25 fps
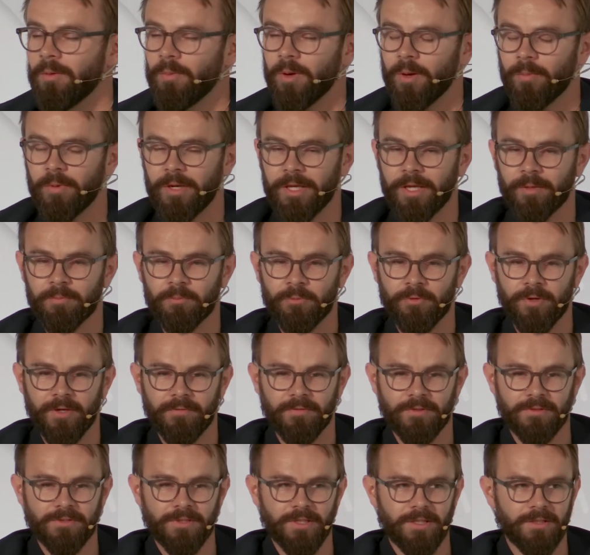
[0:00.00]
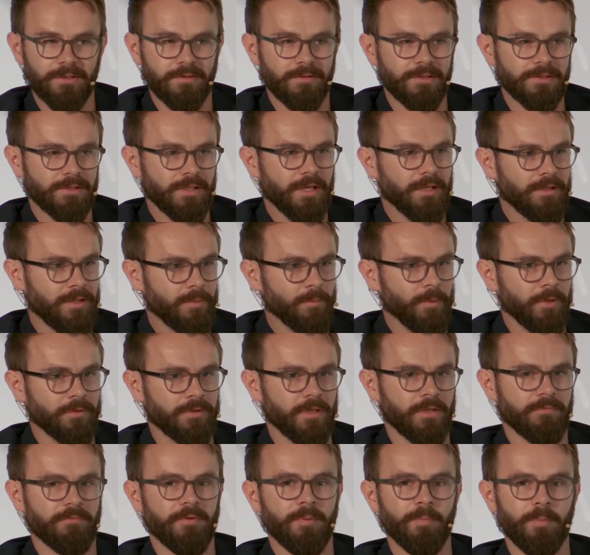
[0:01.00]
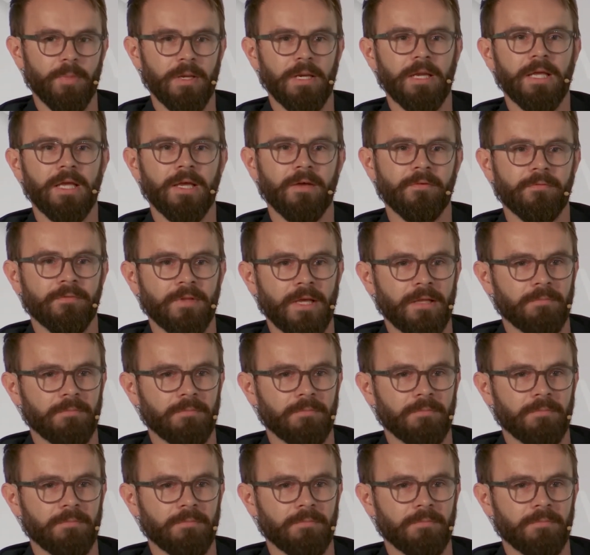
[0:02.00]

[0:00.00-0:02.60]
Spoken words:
public and private sector is not about that we believe